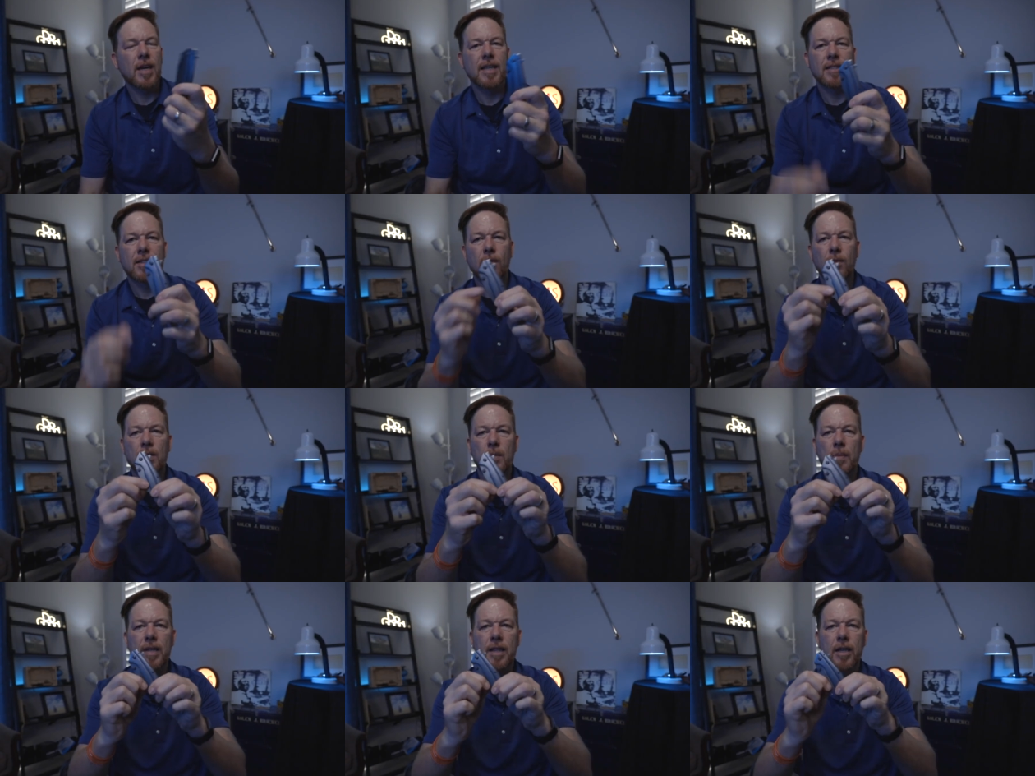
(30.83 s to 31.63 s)
is
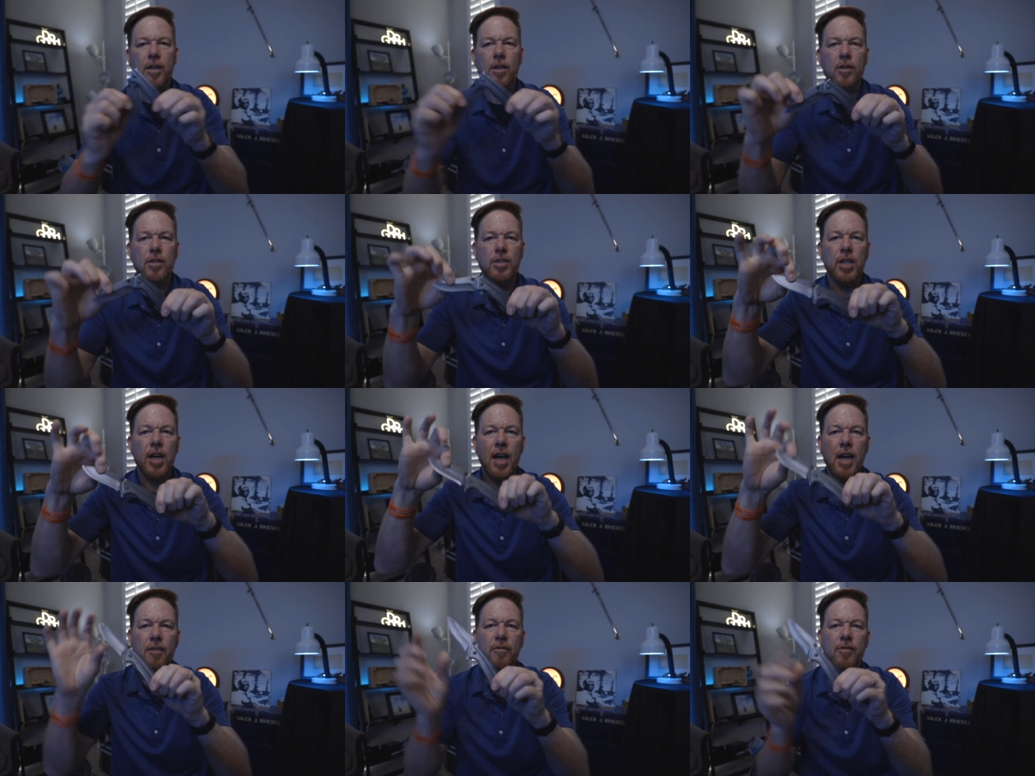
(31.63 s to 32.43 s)
going to be the
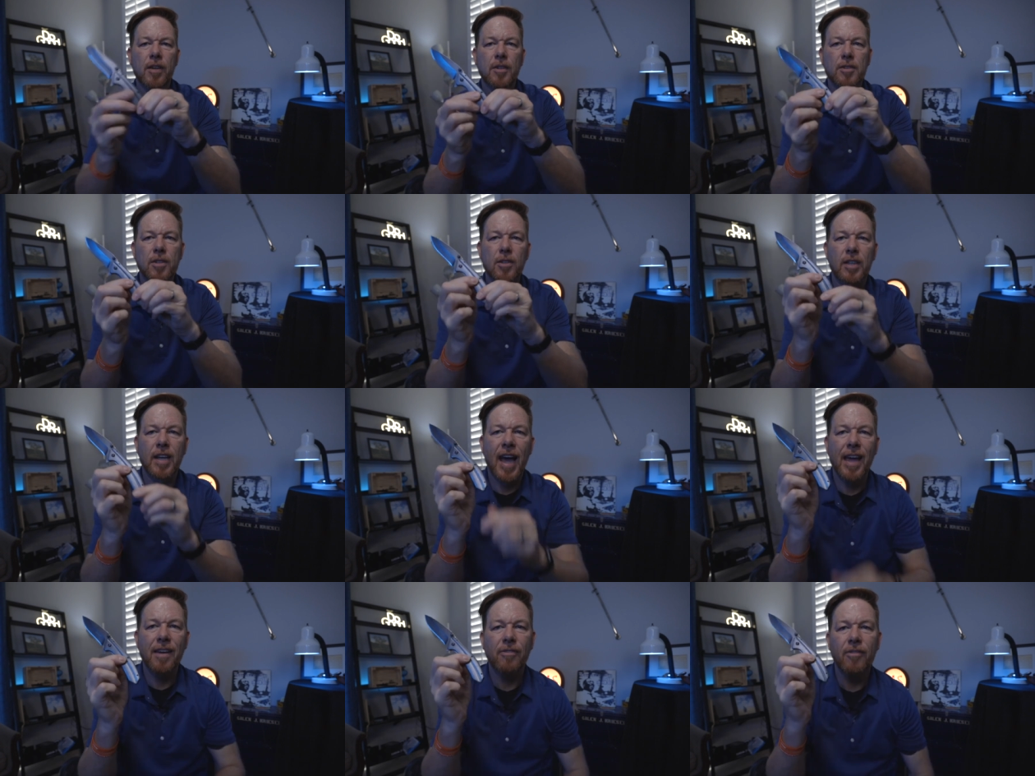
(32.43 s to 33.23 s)
Kershaw filter
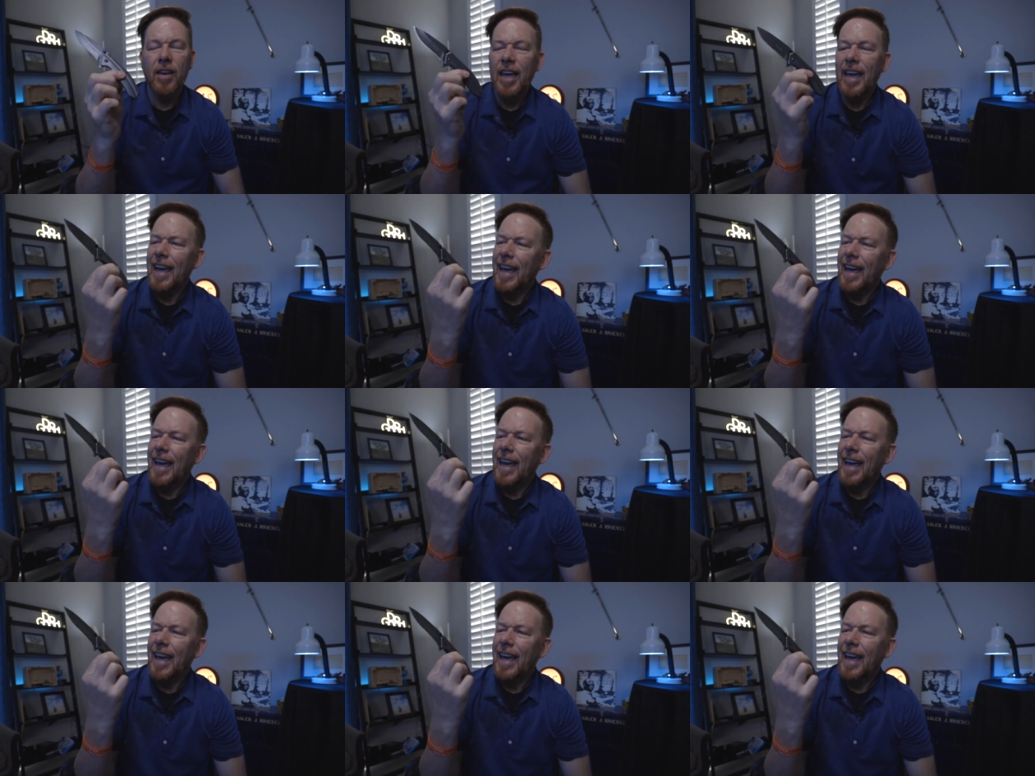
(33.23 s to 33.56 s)
knife.